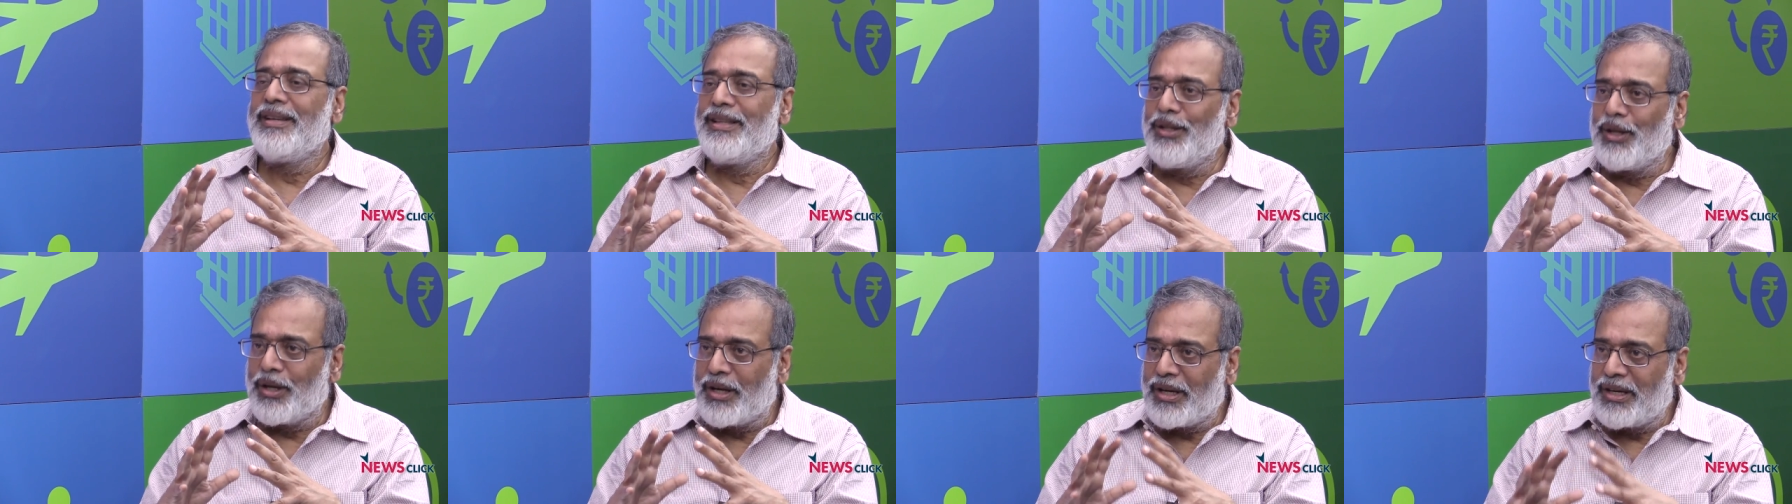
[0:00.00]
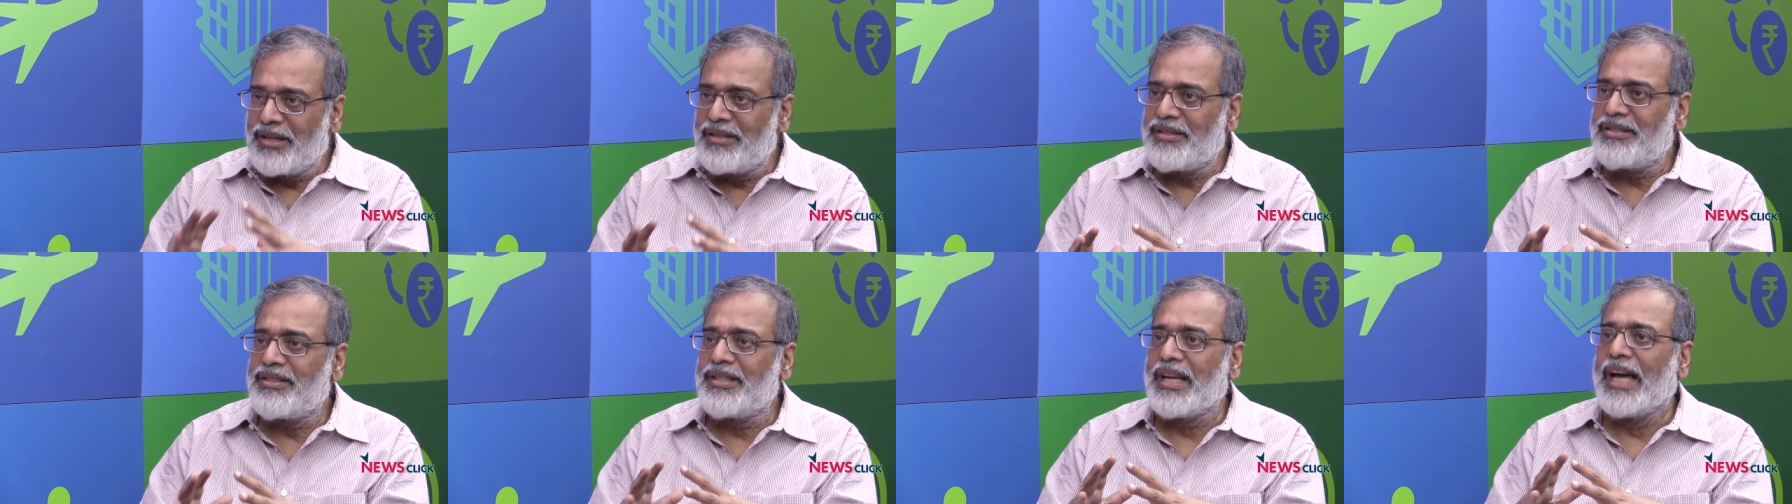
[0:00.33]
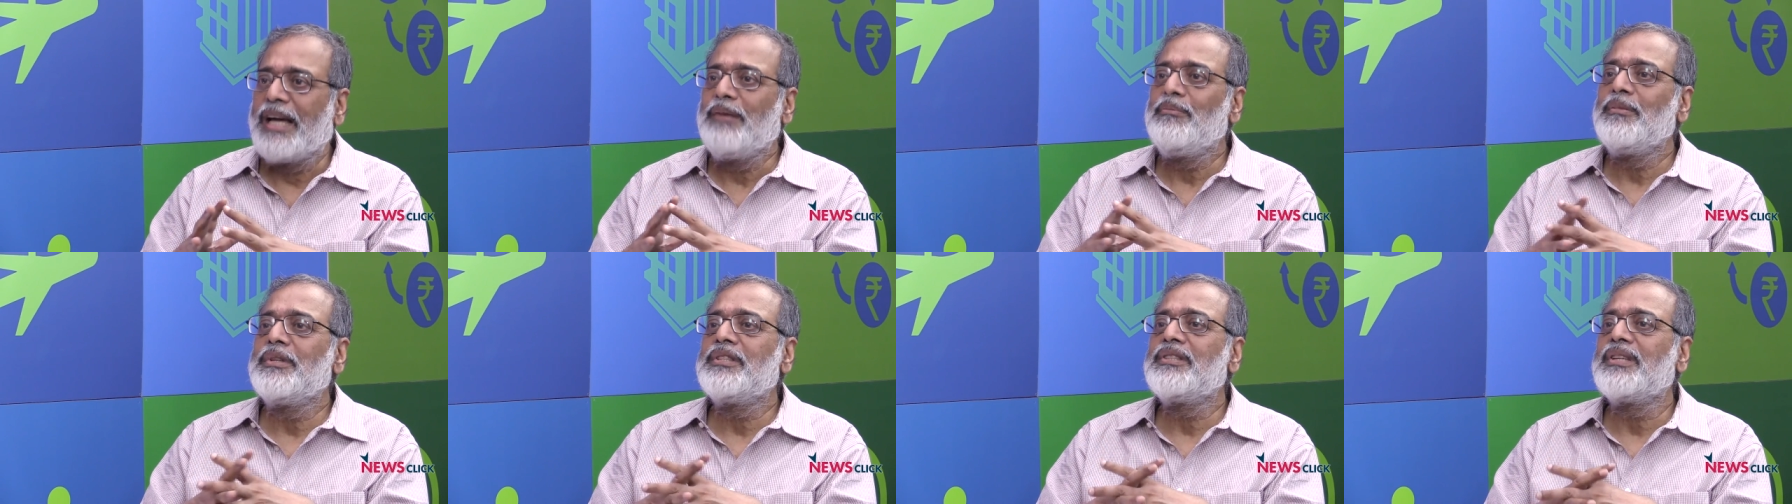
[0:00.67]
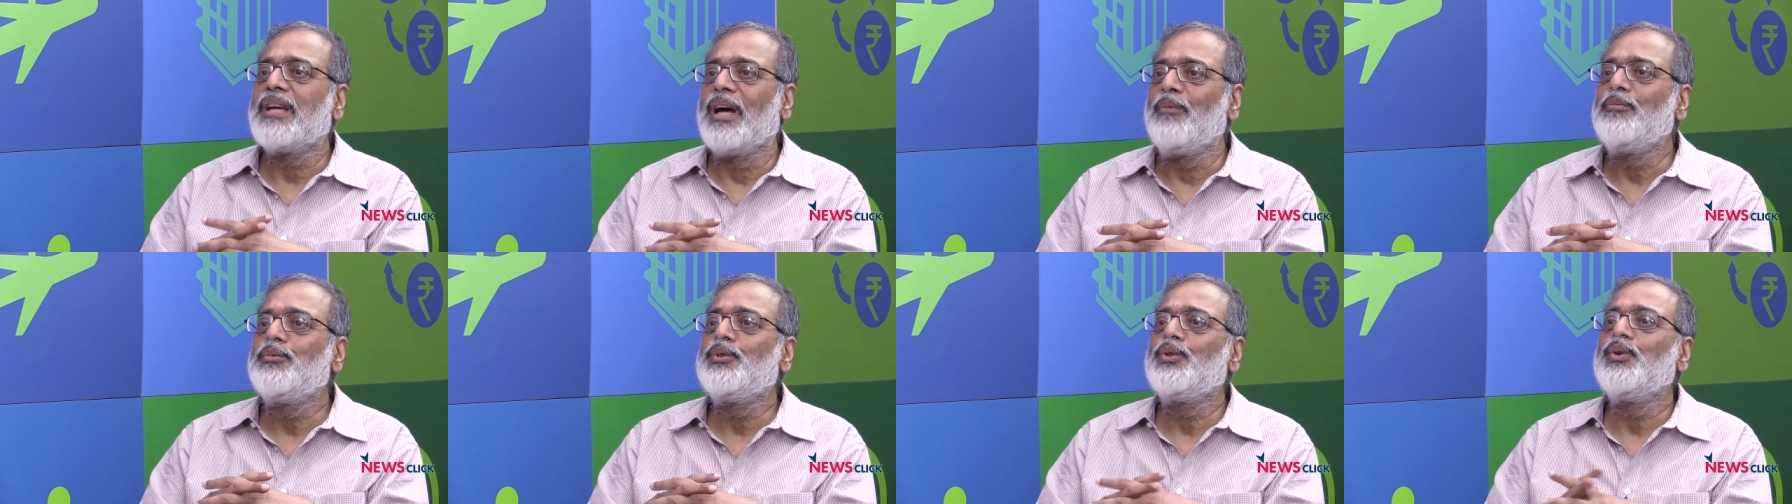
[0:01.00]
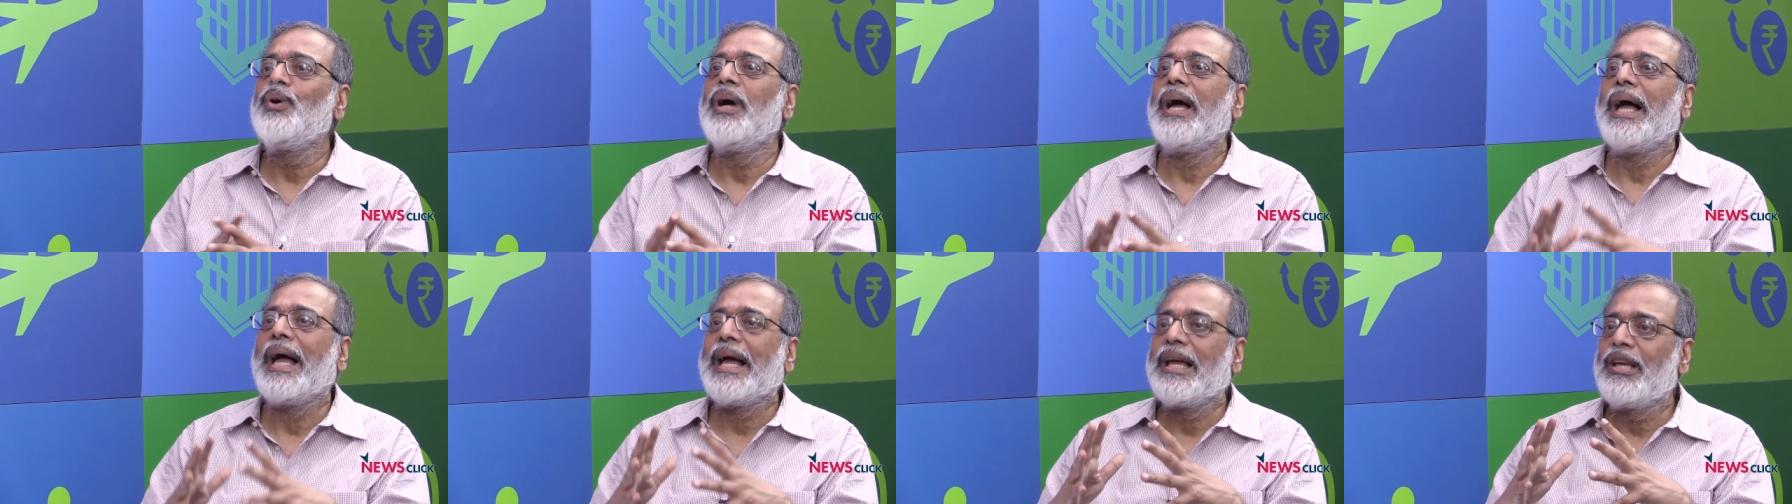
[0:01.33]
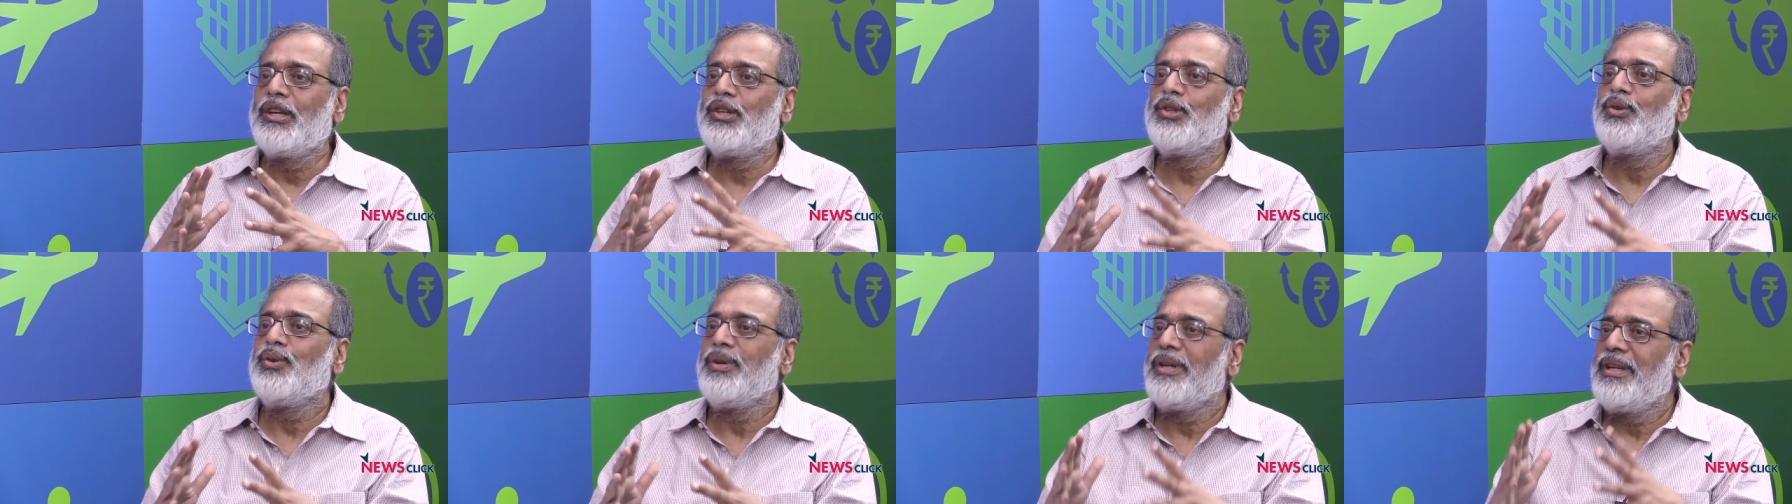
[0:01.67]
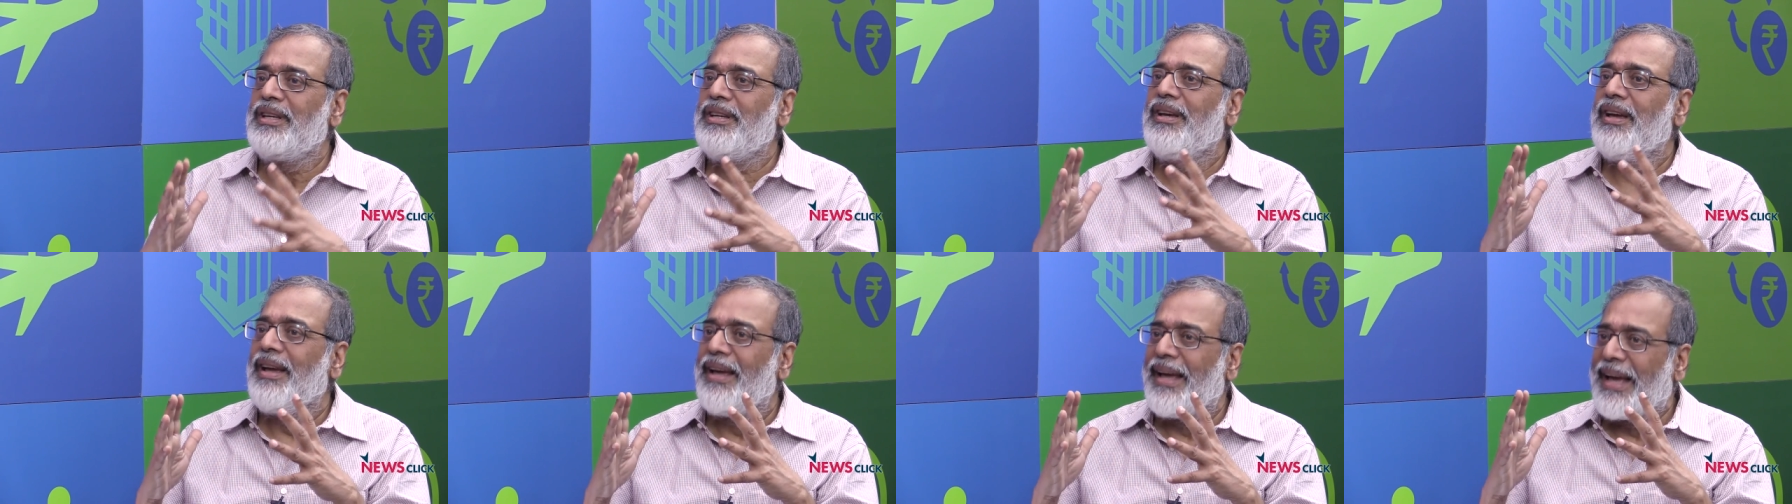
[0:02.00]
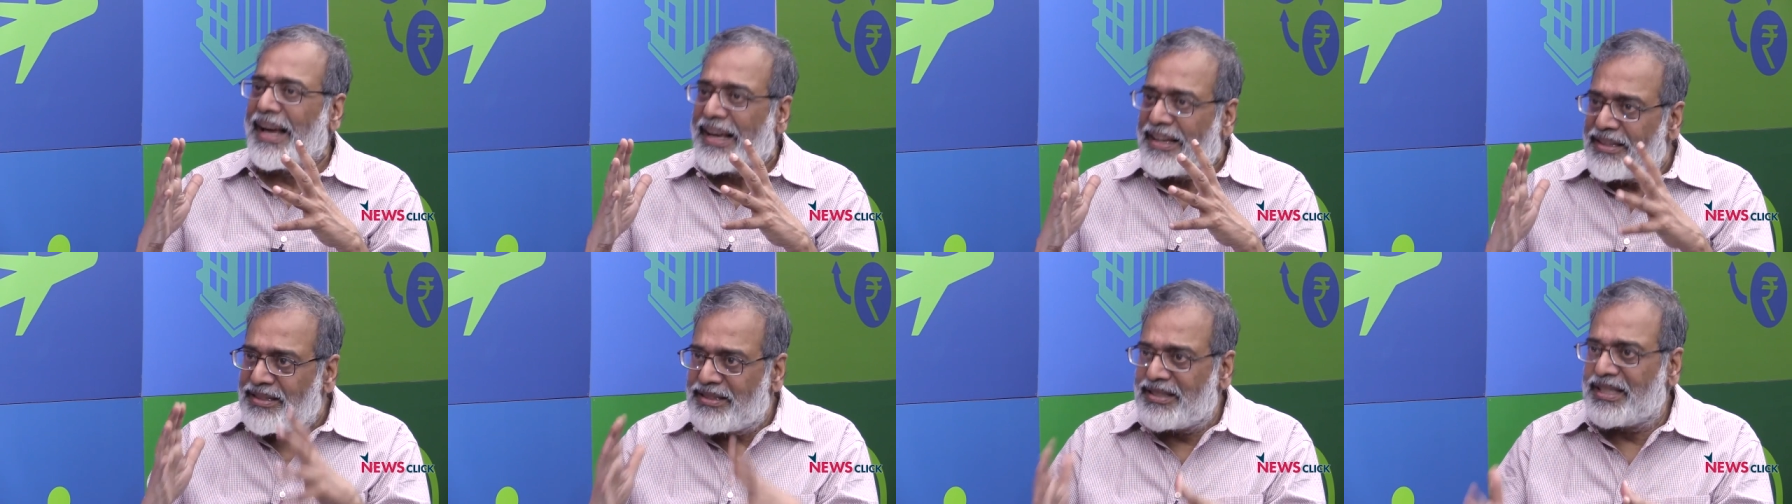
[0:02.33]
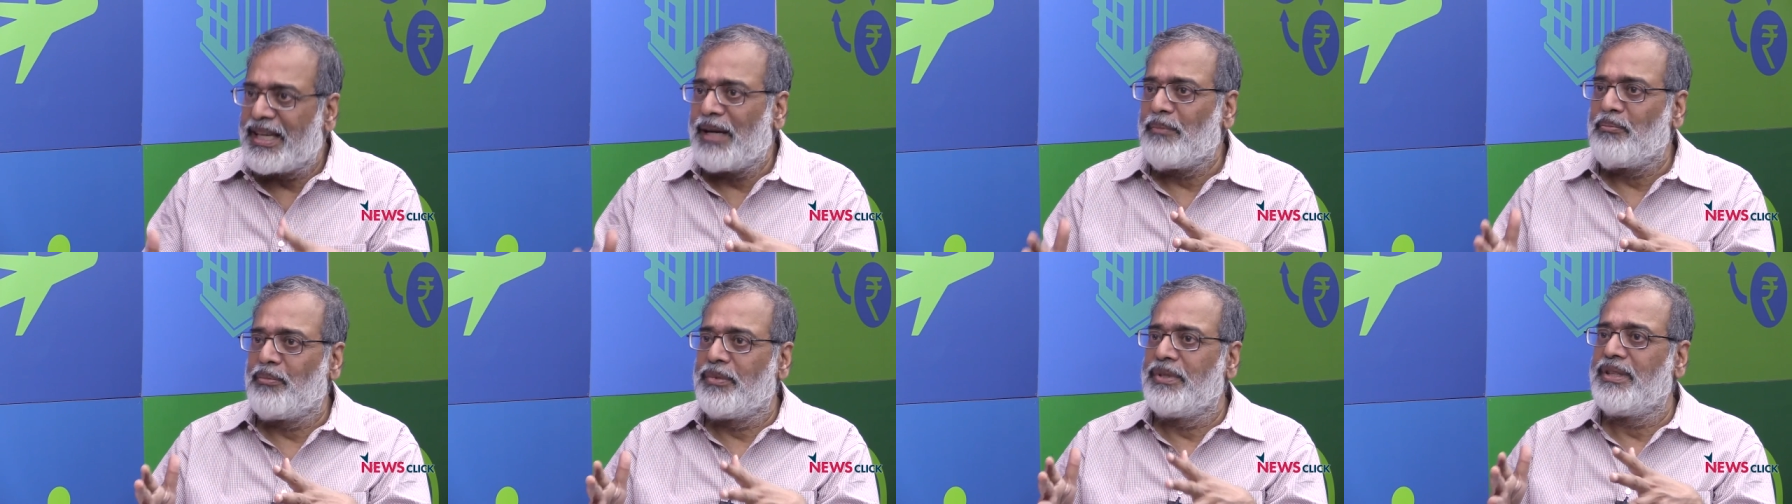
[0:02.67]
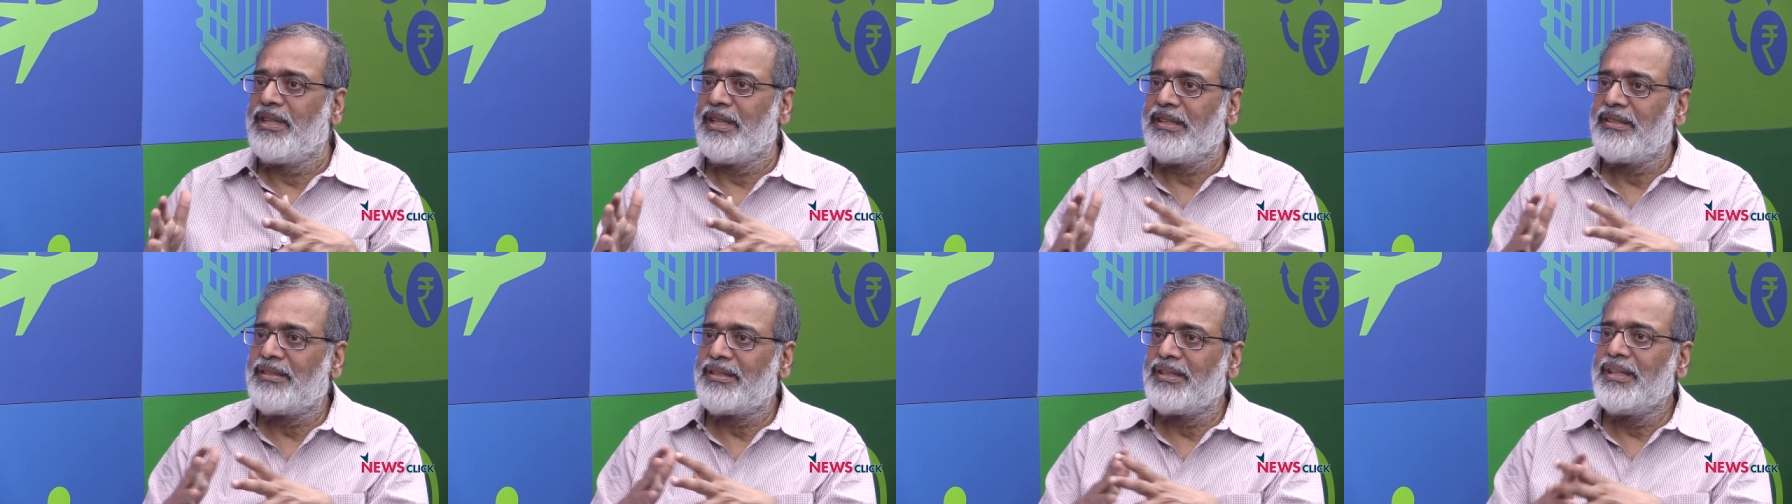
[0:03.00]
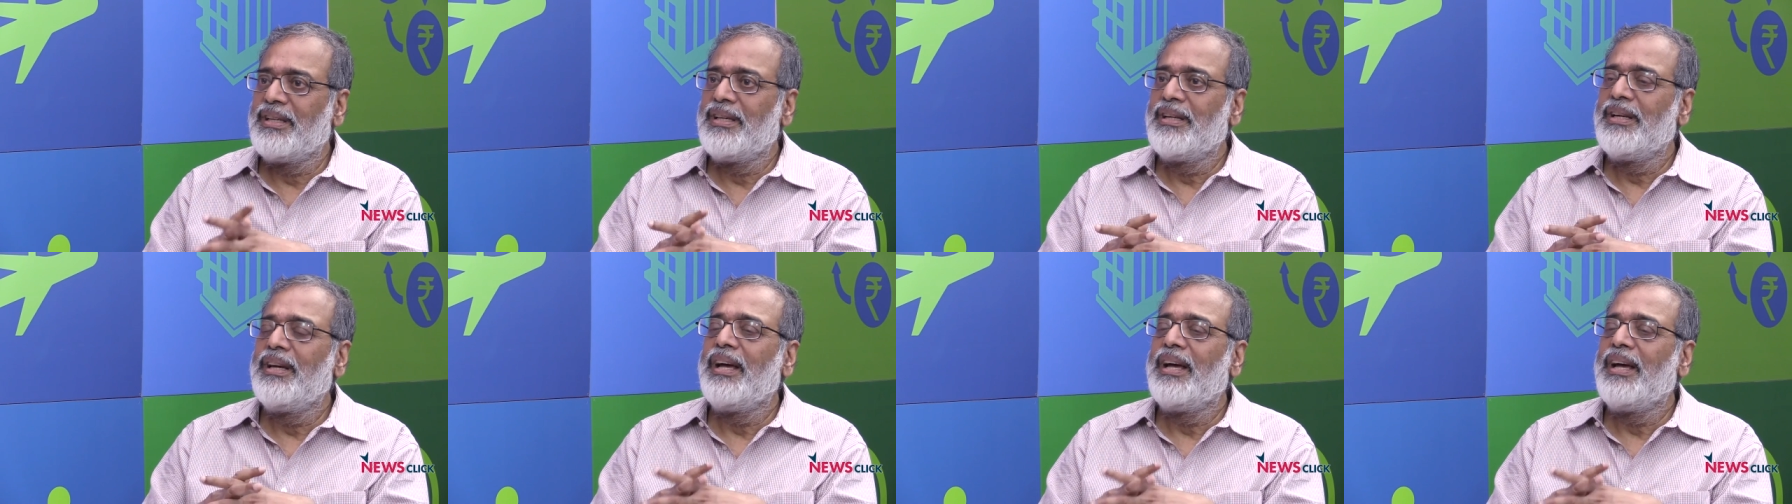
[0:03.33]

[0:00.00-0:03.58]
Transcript: the time has come to actually accept this.